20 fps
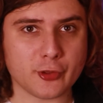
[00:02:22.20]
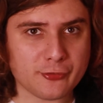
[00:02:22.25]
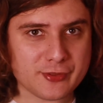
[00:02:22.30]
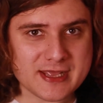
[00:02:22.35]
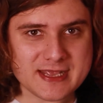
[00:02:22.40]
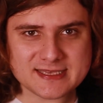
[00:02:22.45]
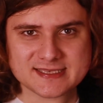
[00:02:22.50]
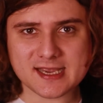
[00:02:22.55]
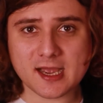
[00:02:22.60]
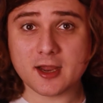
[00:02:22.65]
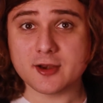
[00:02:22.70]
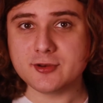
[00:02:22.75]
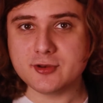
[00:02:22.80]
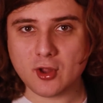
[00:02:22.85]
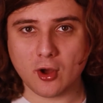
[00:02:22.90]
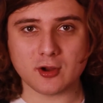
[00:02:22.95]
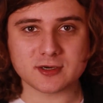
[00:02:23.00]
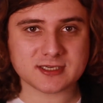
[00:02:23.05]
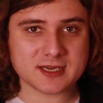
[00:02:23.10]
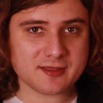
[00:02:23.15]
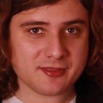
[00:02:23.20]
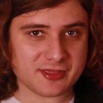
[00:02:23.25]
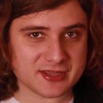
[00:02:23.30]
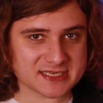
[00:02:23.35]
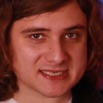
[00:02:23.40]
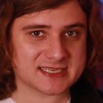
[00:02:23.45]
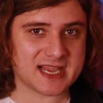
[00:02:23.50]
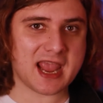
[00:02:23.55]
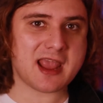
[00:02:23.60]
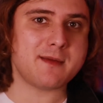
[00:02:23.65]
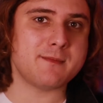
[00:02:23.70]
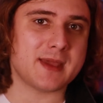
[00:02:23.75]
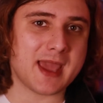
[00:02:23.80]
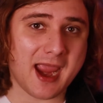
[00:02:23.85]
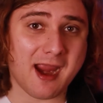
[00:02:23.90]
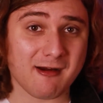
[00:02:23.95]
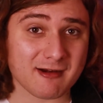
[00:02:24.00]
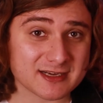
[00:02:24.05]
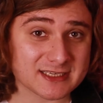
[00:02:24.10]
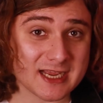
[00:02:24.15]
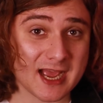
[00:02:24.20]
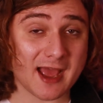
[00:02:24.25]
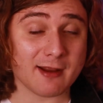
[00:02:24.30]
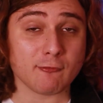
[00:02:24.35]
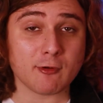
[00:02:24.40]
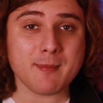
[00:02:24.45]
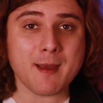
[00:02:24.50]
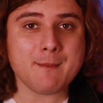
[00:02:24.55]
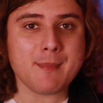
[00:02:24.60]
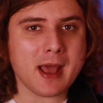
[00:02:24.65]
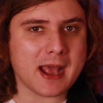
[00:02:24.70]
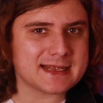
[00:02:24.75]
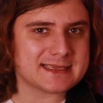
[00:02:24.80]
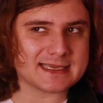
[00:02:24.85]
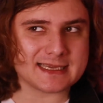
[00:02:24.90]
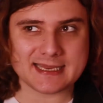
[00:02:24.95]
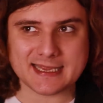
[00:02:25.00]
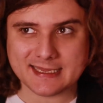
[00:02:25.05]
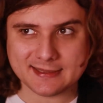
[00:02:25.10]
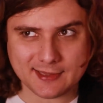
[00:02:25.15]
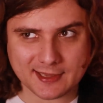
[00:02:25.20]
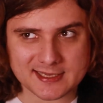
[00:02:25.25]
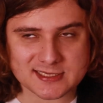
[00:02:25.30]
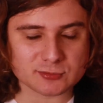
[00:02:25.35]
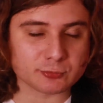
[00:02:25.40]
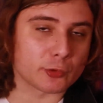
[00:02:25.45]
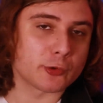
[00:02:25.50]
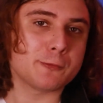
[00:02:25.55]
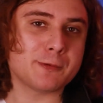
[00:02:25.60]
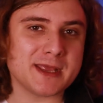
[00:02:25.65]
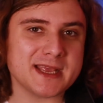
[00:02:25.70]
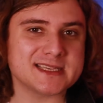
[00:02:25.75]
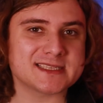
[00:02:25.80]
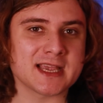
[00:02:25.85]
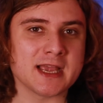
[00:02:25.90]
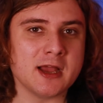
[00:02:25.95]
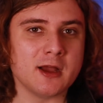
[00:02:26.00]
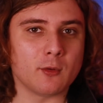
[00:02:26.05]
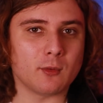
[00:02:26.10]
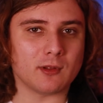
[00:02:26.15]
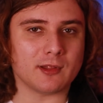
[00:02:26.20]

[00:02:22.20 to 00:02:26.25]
Though these are not the same character. And remember I said he likes rupees?